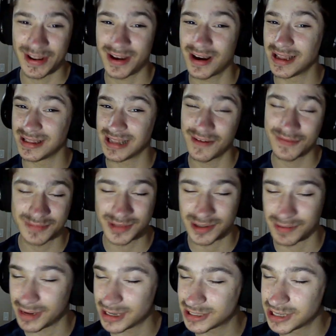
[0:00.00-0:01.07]
I love them so
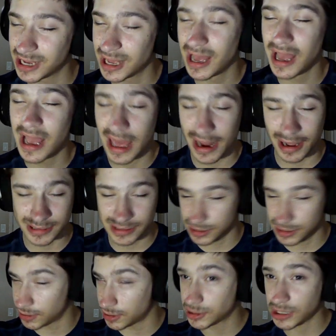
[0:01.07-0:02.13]
much, and I'm, you
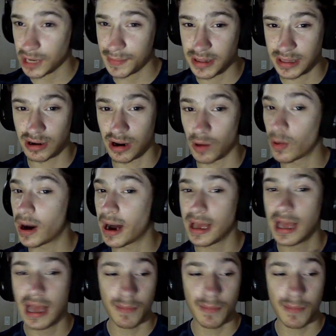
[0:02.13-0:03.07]
know, I'll talk about later on why.